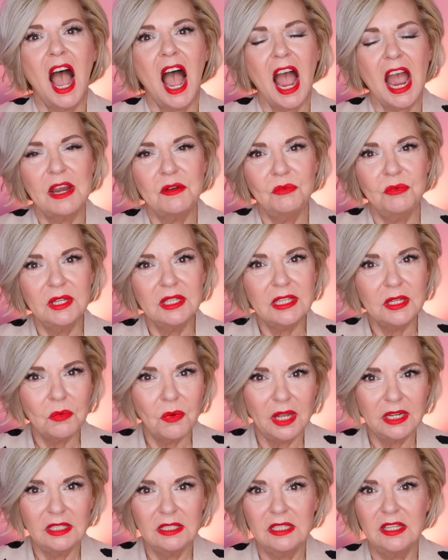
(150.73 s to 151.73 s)
I really
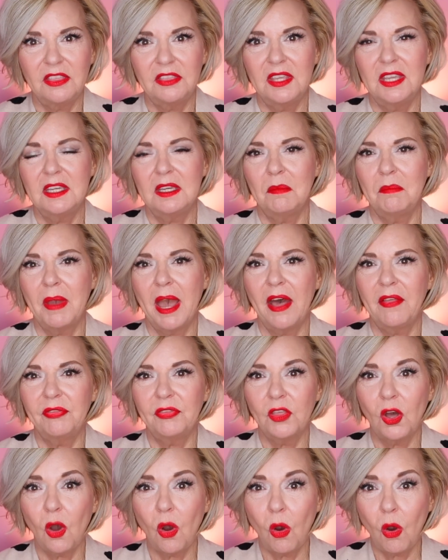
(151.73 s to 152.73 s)
wanted to think
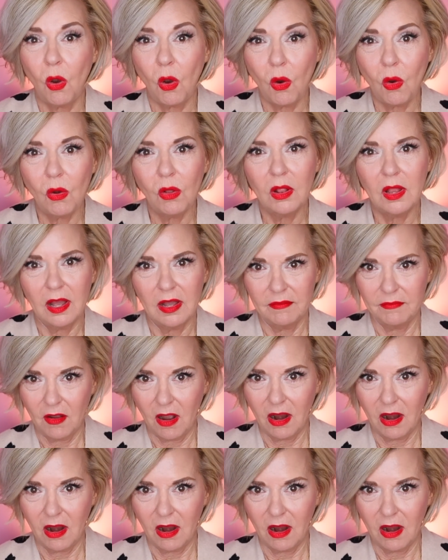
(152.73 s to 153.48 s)
about the whole of